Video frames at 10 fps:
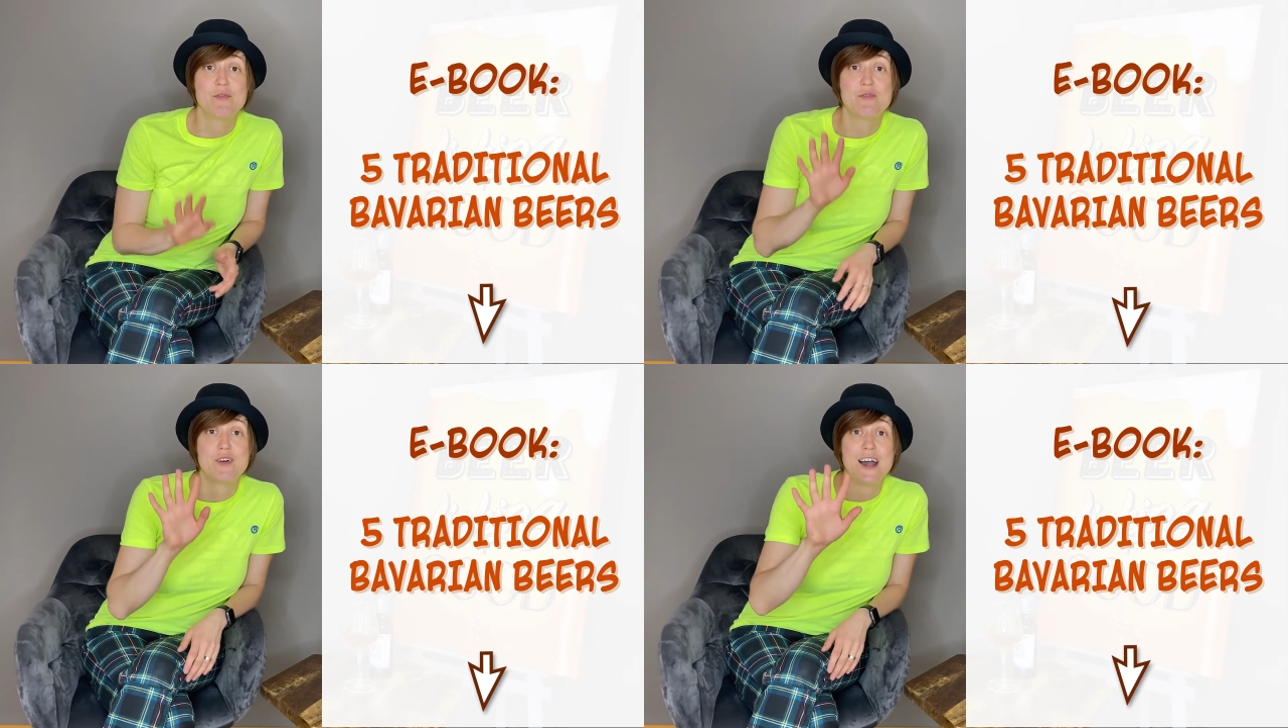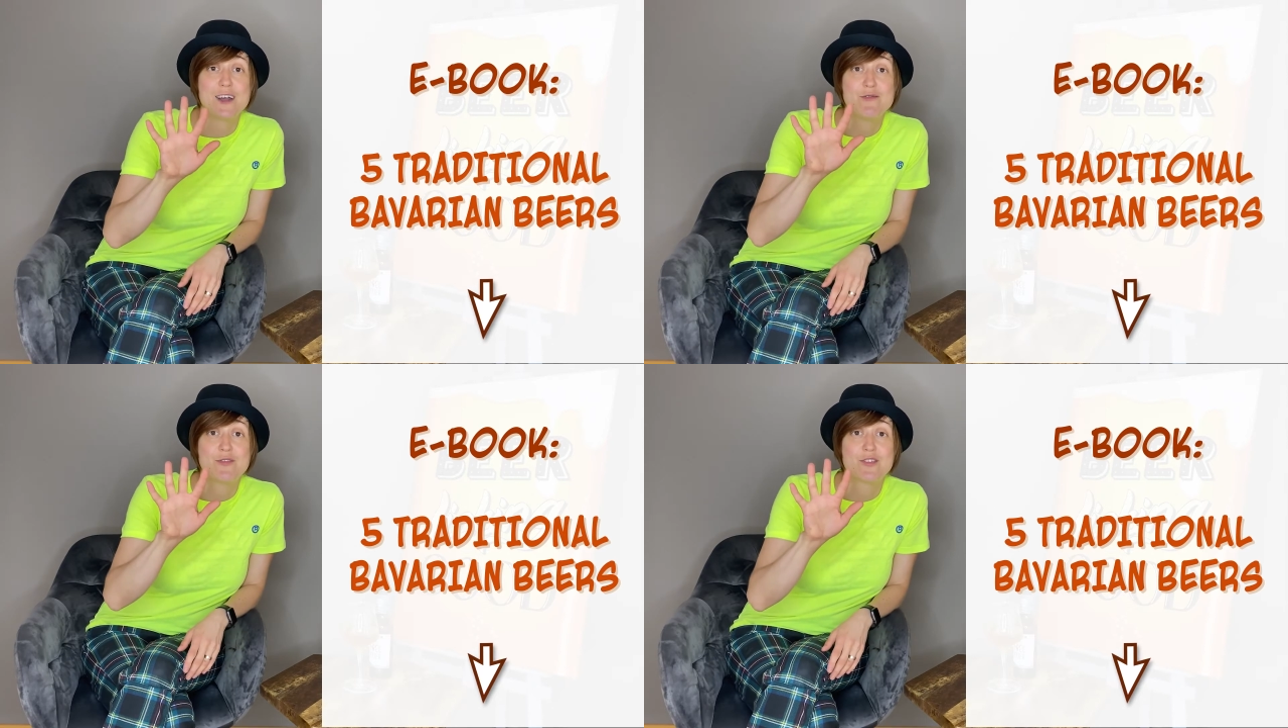
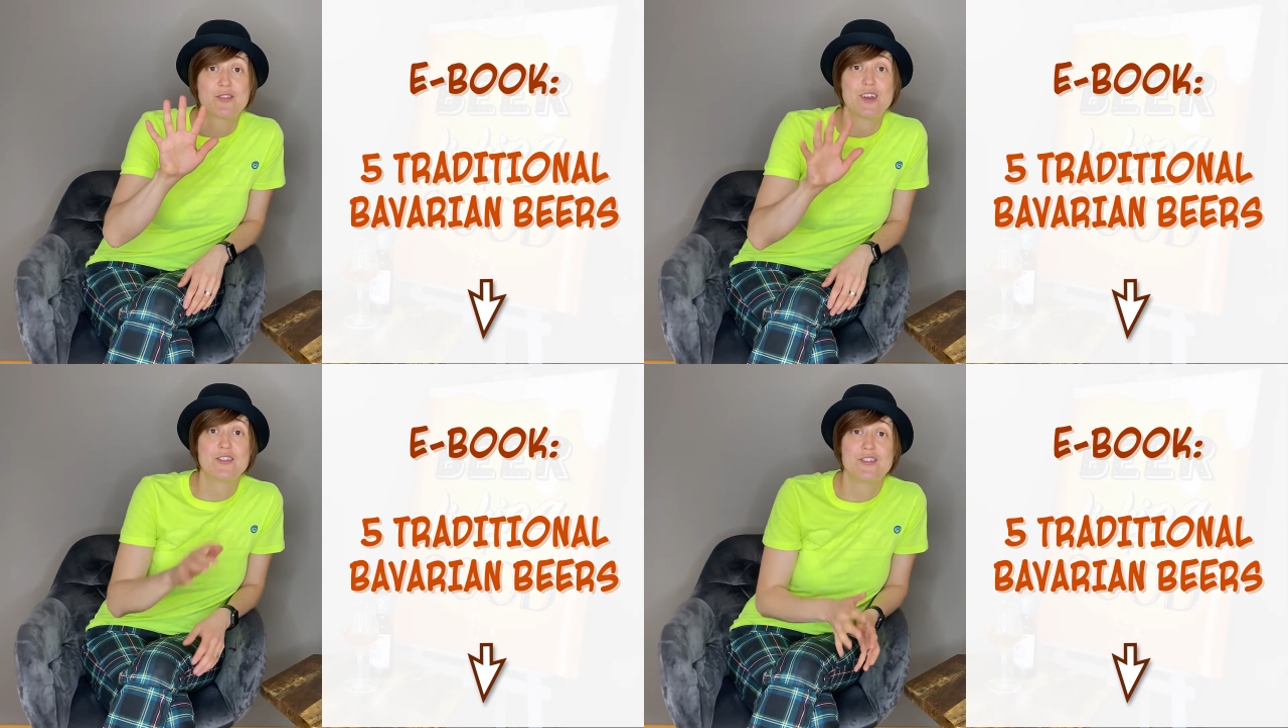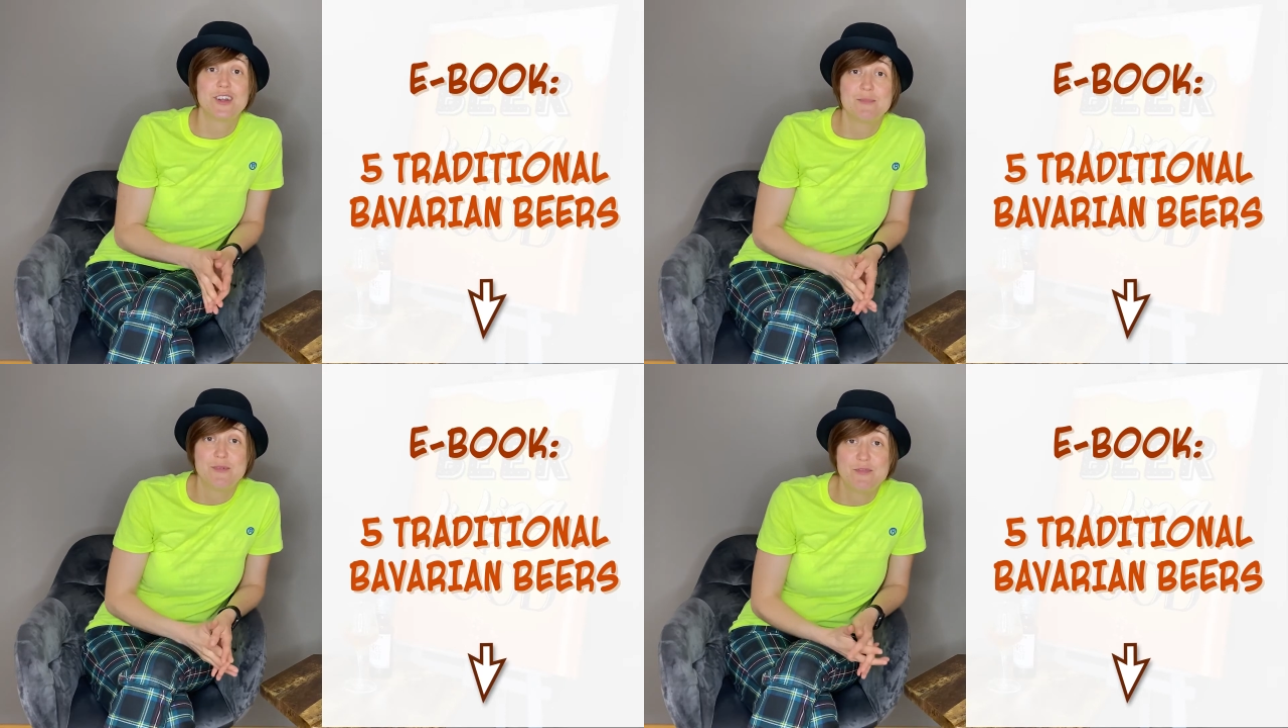5
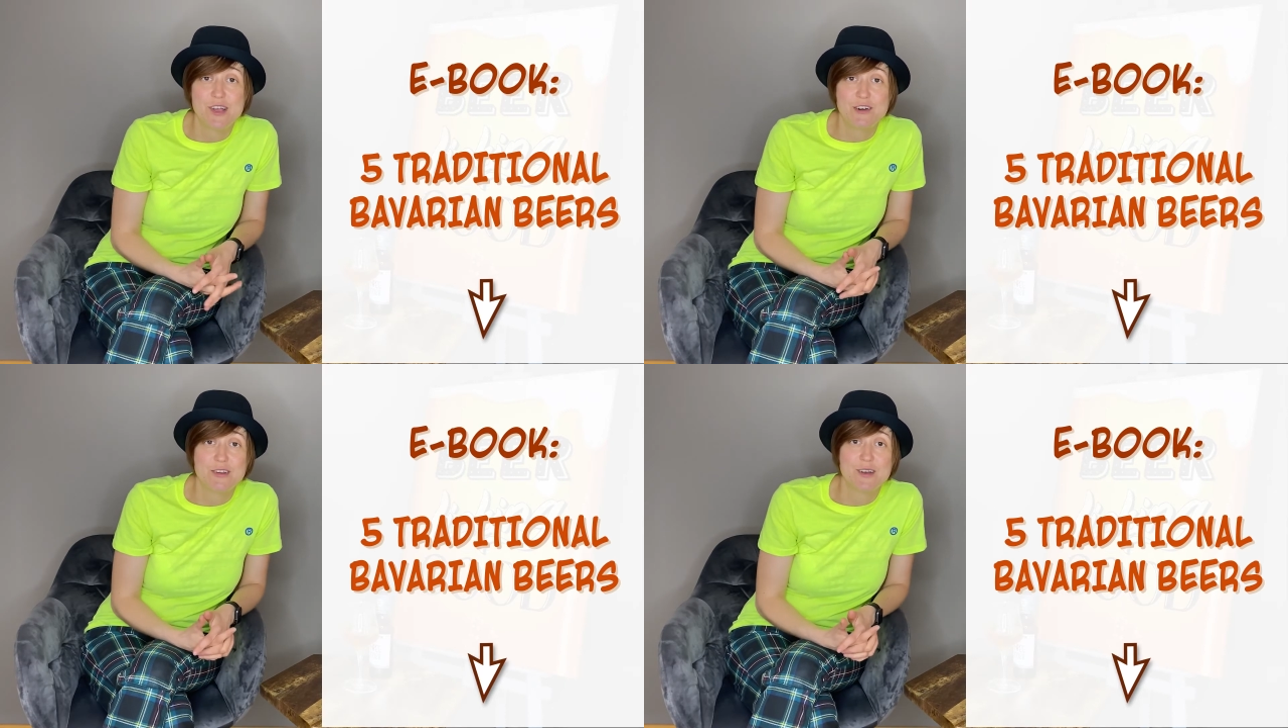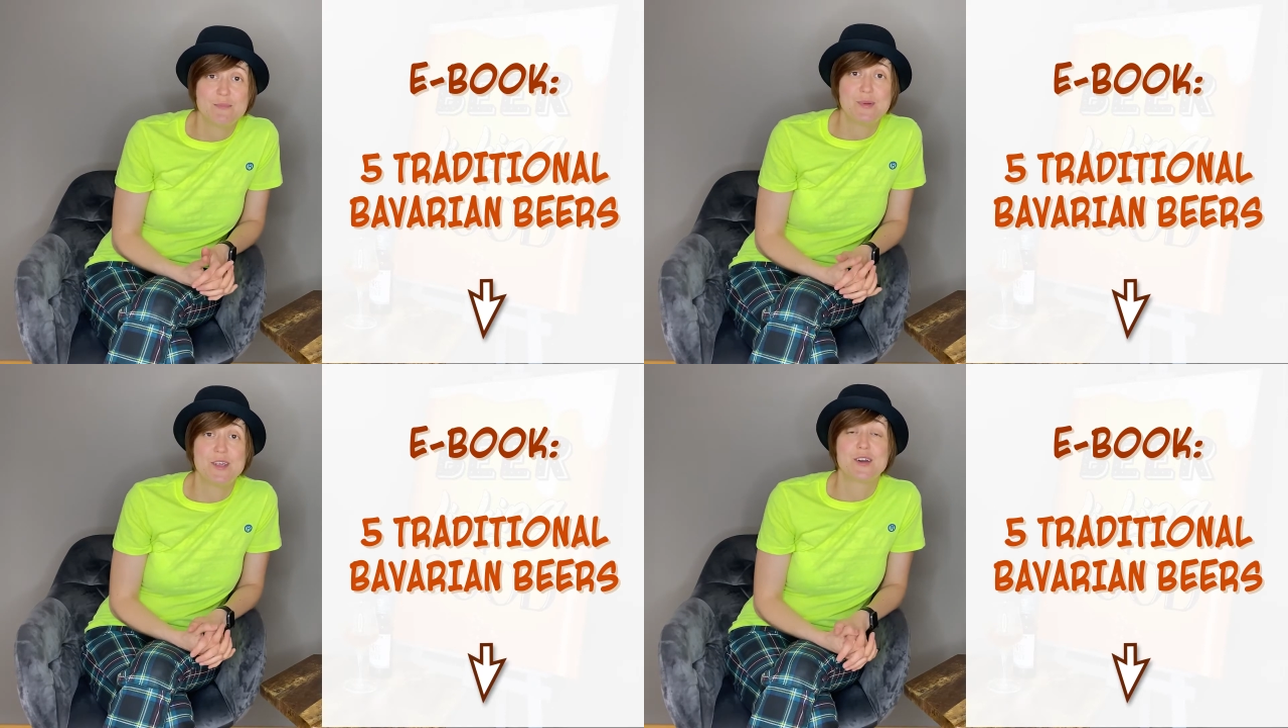traditional Bavarian
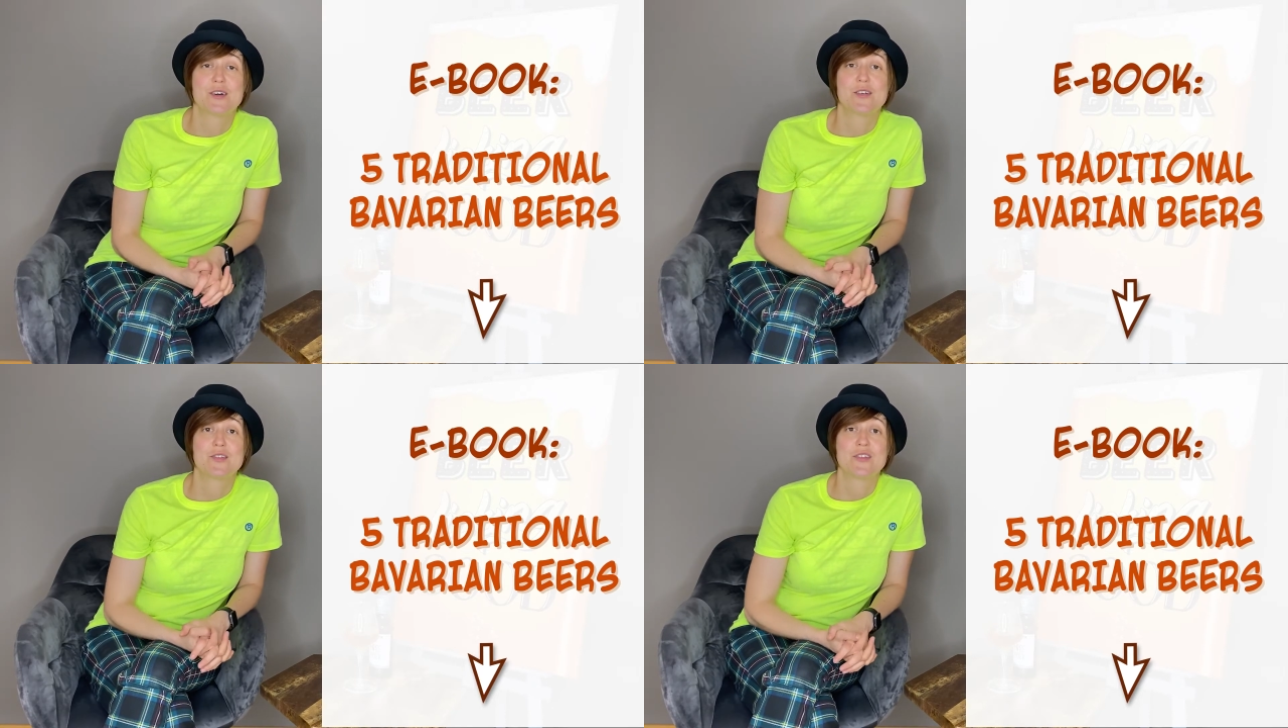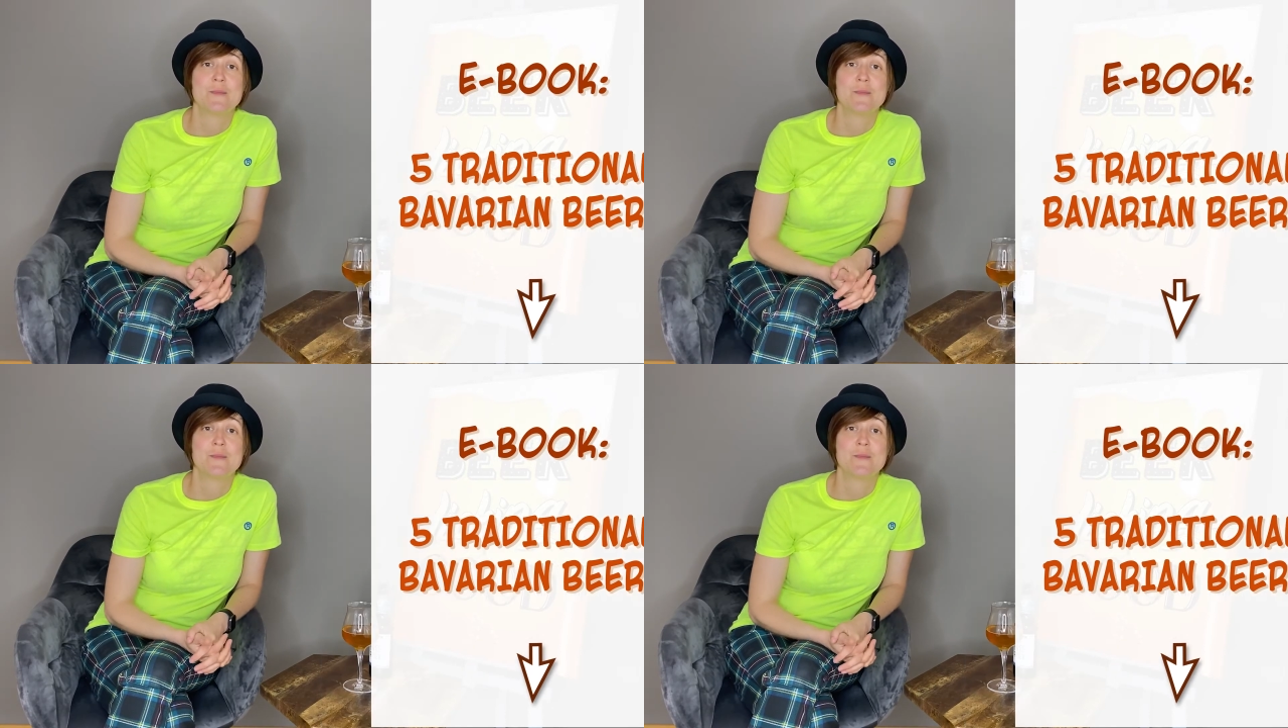beers